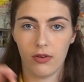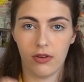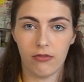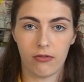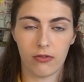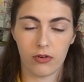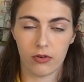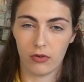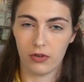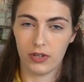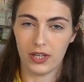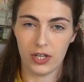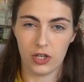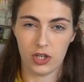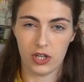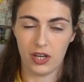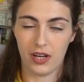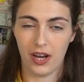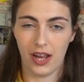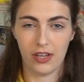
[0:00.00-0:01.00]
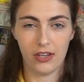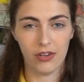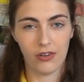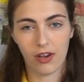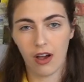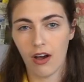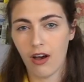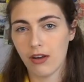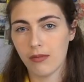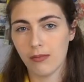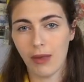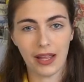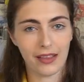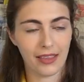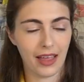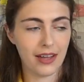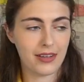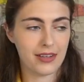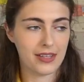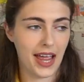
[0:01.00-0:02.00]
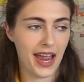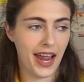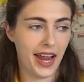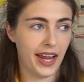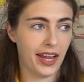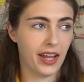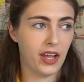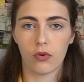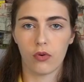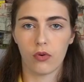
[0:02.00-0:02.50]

in for an audition and you can't make that day,